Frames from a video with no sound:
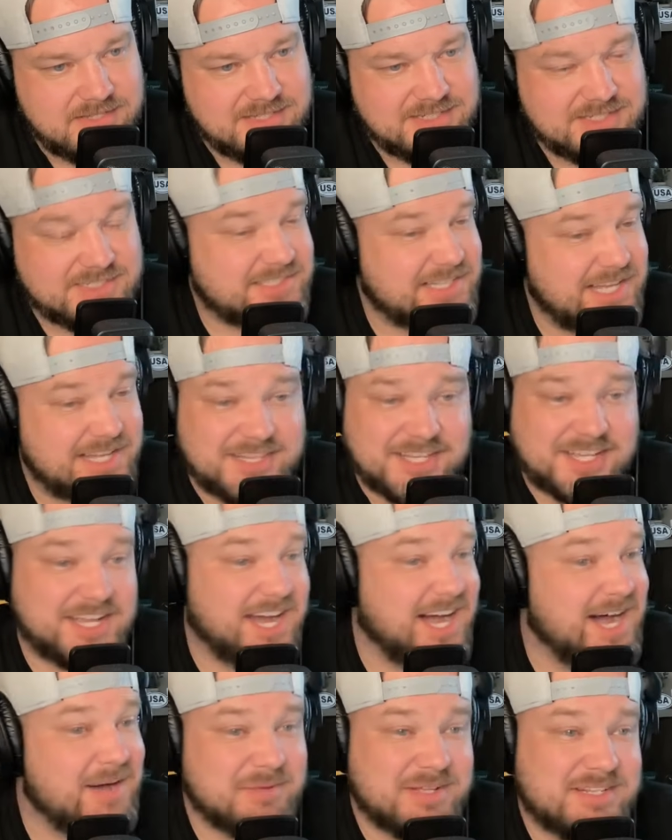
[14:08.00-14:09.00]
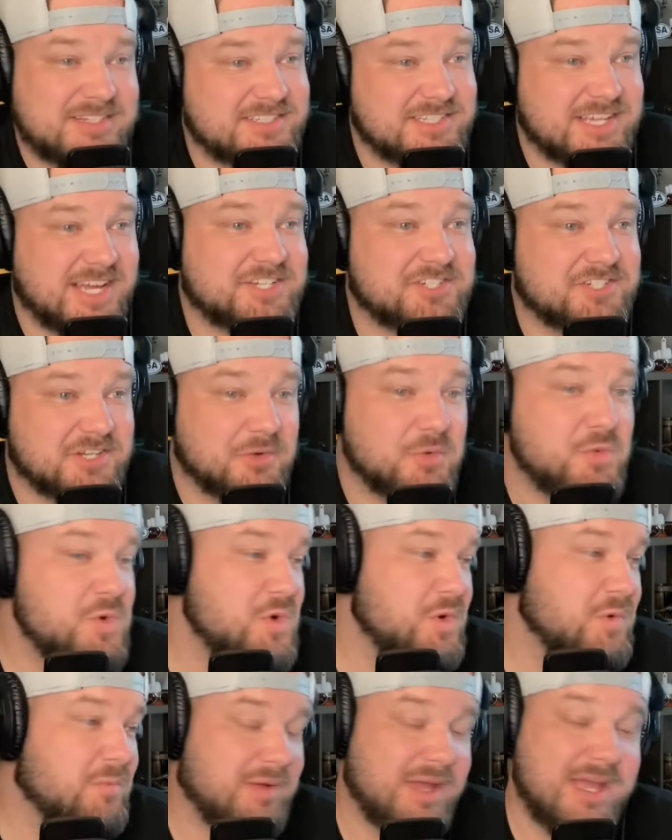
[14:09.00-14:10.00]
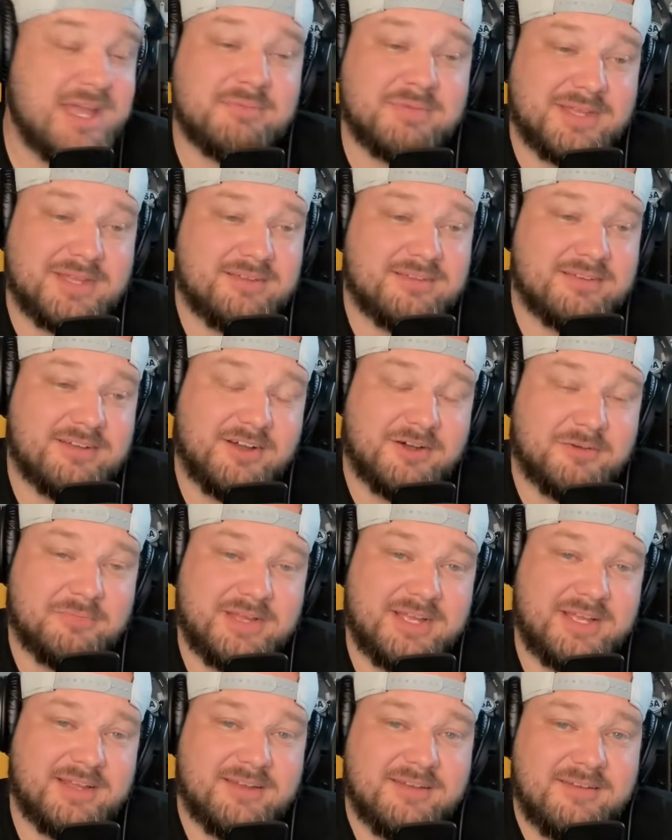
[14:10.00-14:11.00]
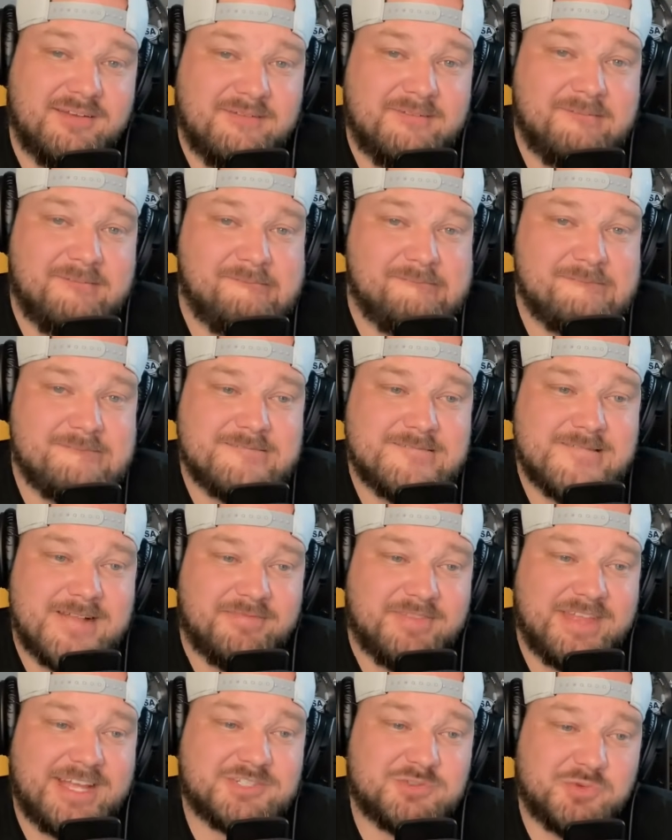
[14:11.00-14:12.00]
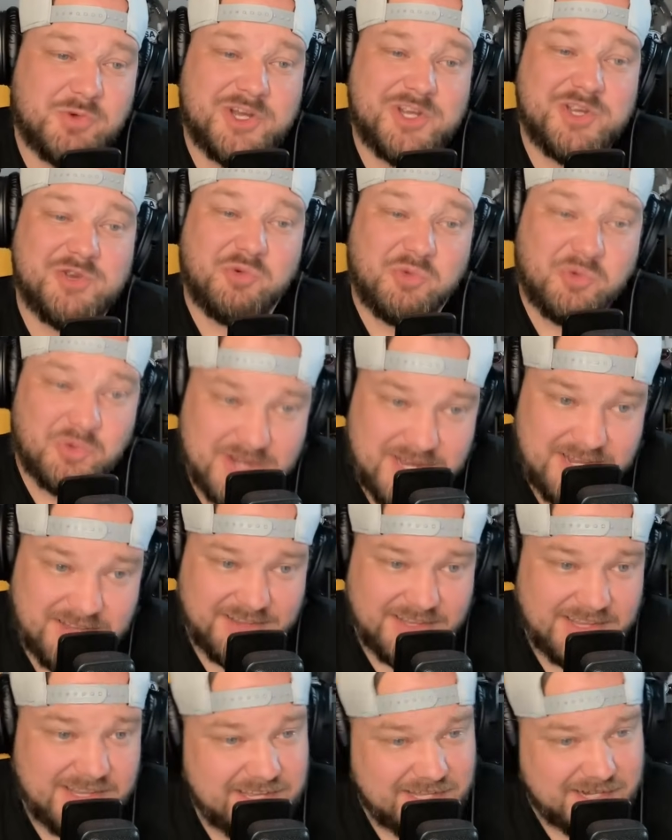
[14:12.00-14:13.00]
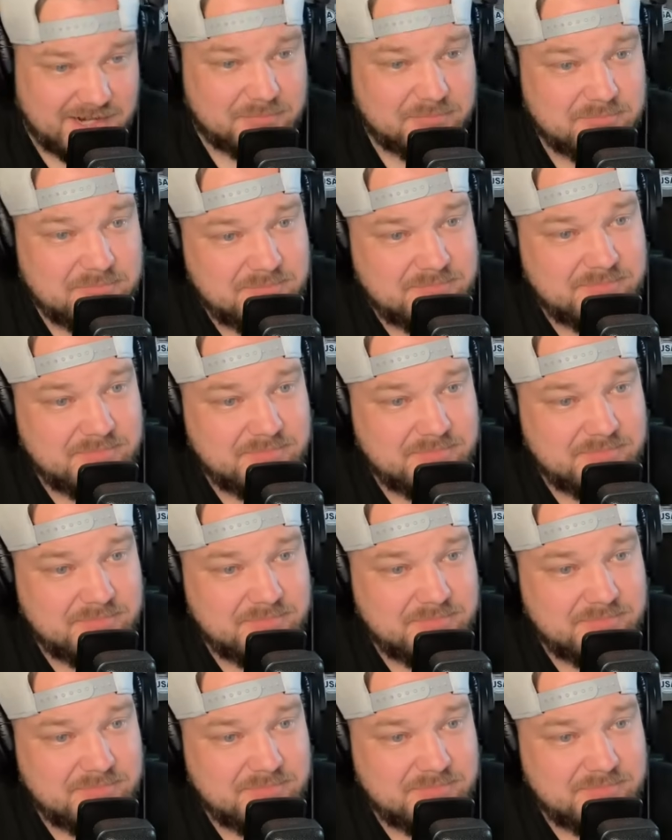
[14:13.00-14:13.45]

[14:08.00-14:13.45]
is that the comment section, whoo, baby, oh man, that's where you really get them